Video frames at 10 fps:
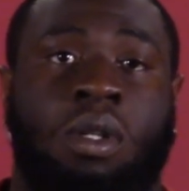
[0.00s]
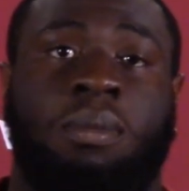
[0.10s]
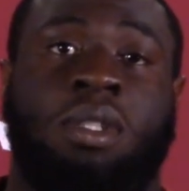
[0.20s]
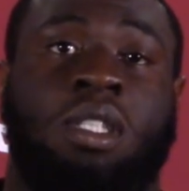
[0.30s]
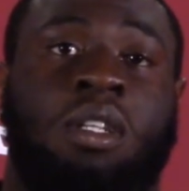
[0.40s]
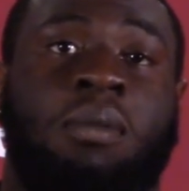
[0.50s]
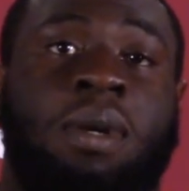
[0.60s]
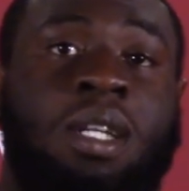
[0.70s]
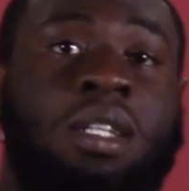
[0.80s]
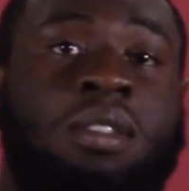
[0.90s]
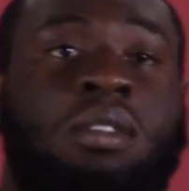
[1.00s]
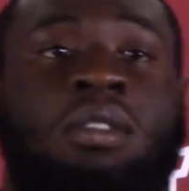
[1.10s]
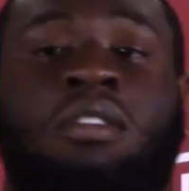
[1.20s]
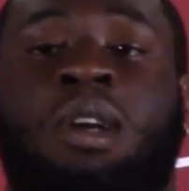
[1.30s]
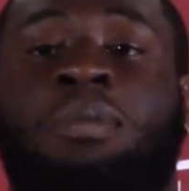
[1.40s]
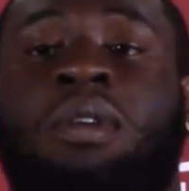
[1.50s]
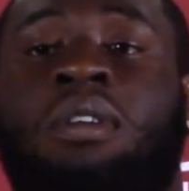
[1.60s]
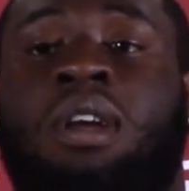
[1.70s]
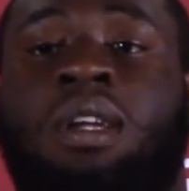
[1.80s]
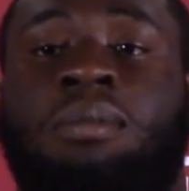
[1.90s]
I mean, you know, Baylor, great
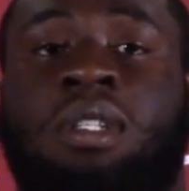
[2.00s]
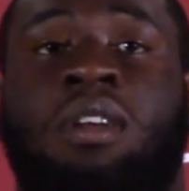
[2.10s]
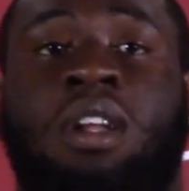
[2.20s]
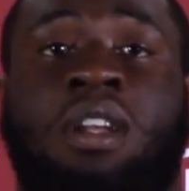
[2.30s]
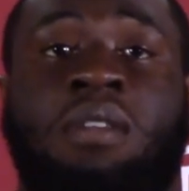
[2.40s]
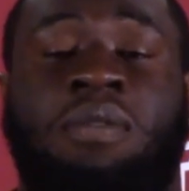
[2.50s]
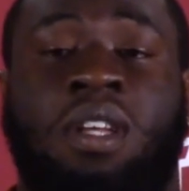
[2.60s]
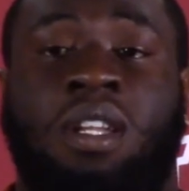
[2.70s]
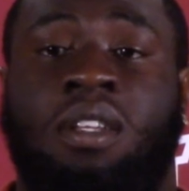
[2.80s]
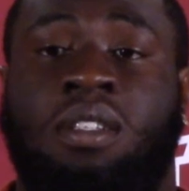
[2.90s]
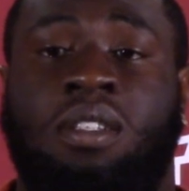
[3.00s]
program. You know, they're undefeated.